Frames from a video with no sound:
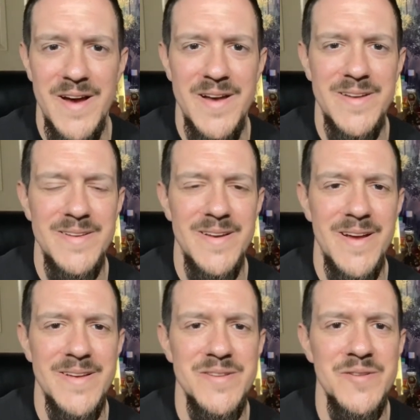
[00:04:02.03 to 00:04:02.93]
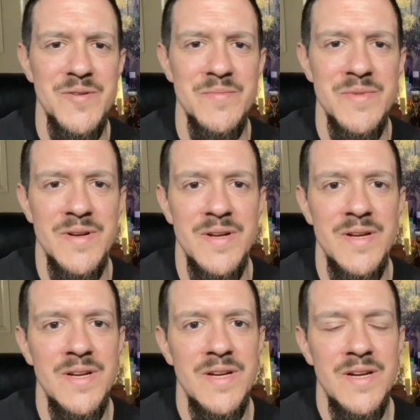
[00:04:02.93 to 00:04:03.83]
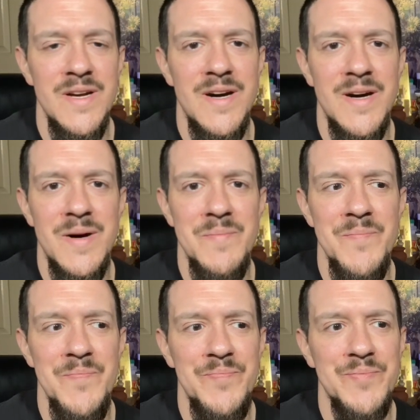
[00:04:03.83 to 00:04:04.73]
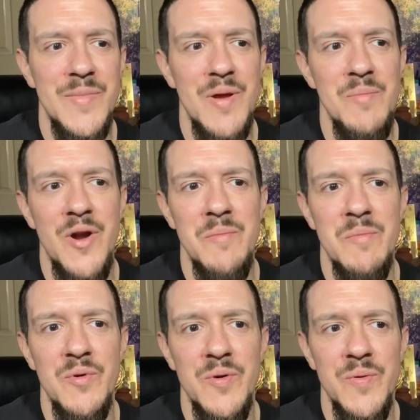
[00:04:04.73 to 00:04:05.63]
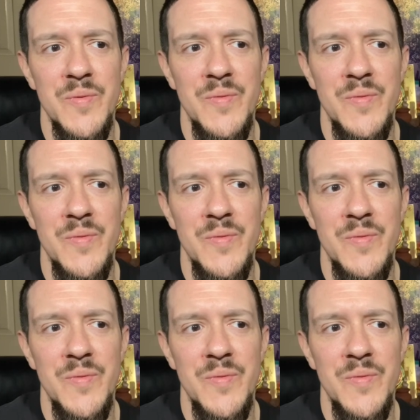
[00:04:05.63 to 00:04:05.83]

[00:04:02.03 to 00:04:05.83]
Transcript: I, I assume. Um, but I remember